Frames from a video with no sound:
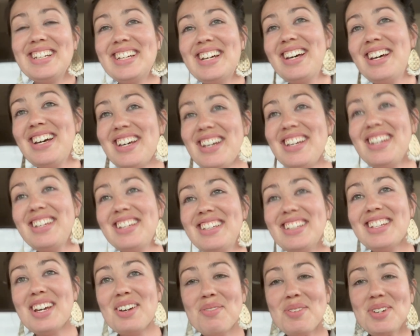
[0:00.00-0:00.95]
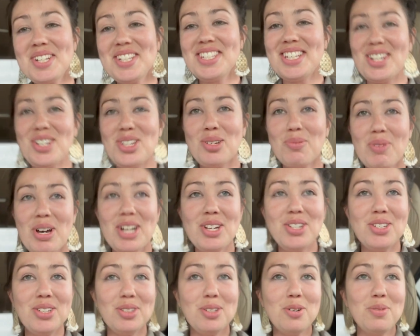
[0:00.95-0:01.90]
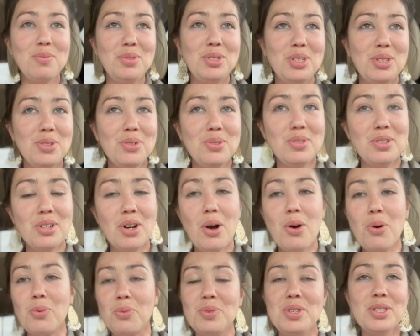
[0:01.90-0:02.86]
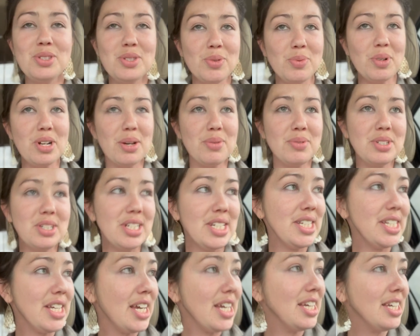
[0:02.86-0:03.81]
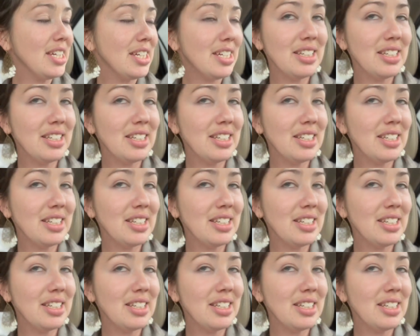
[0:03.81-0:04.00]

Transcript: I want to say Shabbat Shalom too. Oh, this is what I was gonna say.